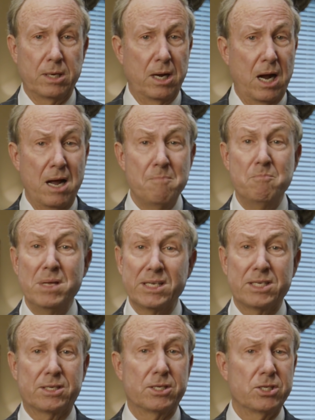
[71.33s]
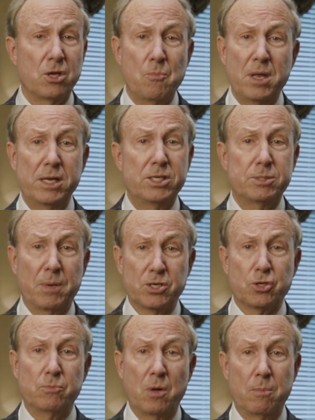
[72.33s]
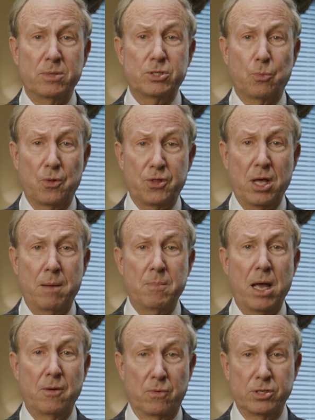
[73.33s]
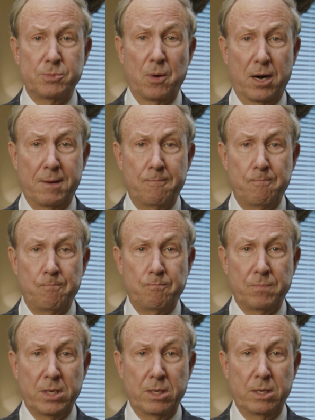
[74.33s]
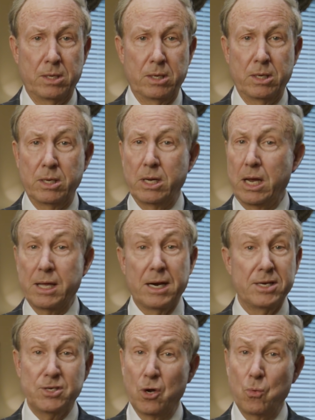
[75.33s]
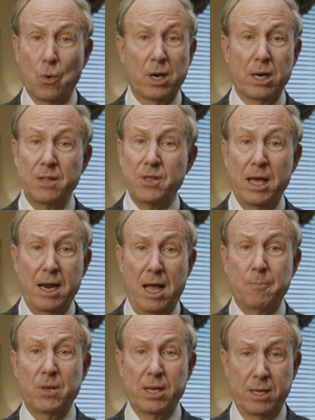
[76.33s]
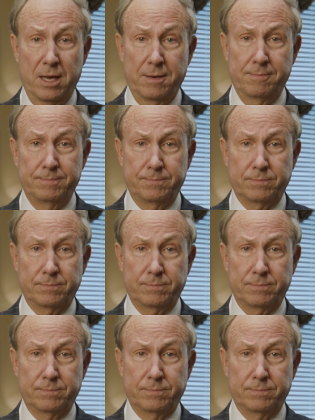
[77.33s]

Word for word: I missed so many special moments with them and Rosemary, and I don't want to let that happen again.